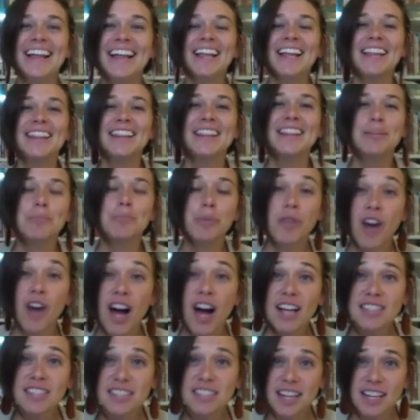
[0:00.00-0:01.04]
the
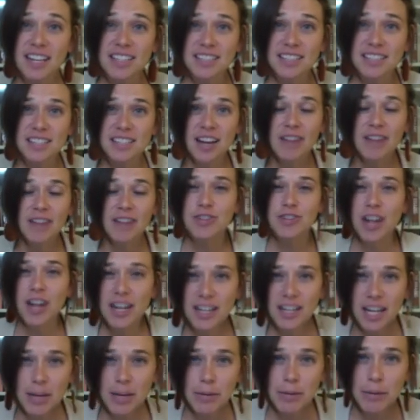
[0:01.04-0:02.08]
process of trying
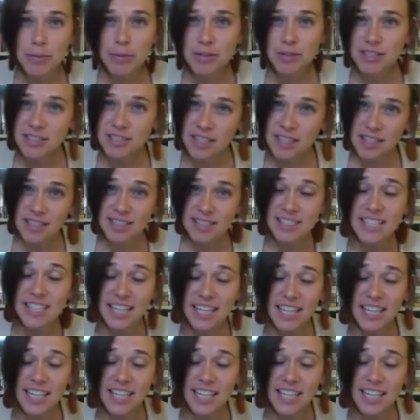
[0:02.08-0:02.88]
to come up with a sentence,